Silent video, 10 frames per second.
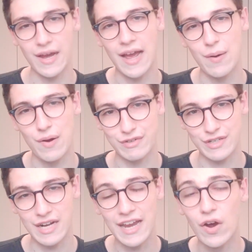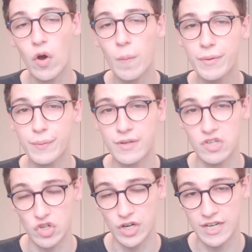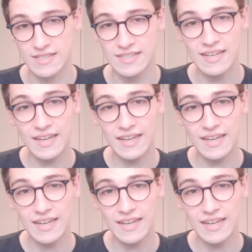however. I hope you enjoyed it.